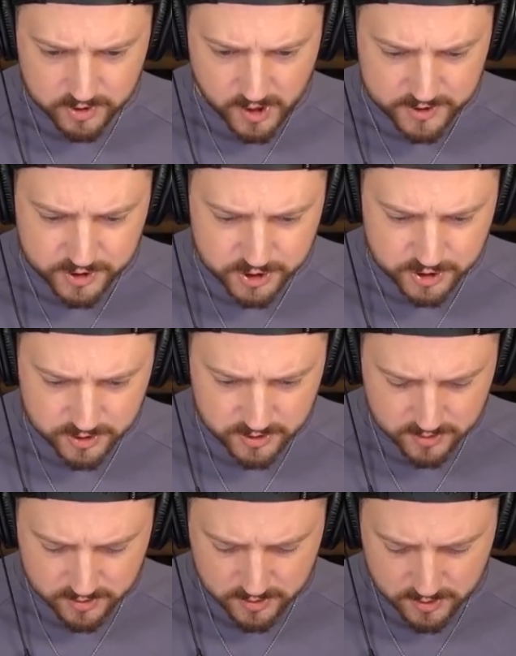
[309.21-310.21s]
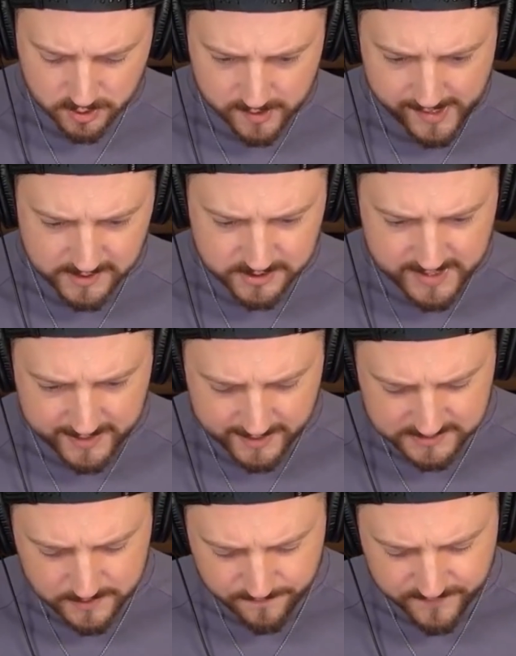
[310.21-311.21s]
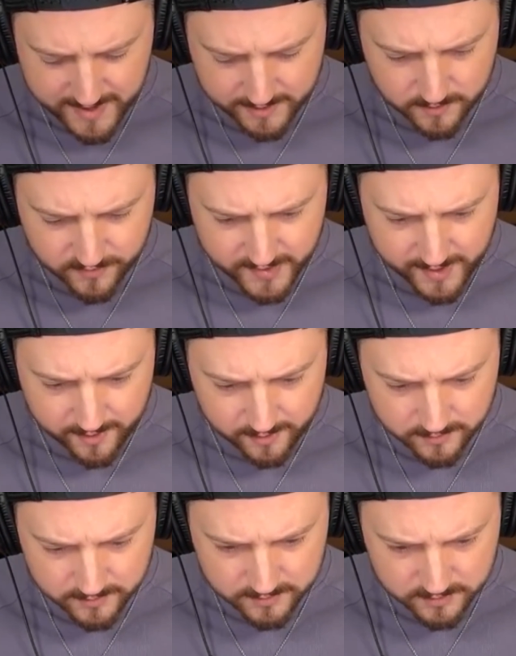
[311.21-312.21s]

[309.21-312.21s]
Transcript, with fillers: Yes. All right, so that gets some value there.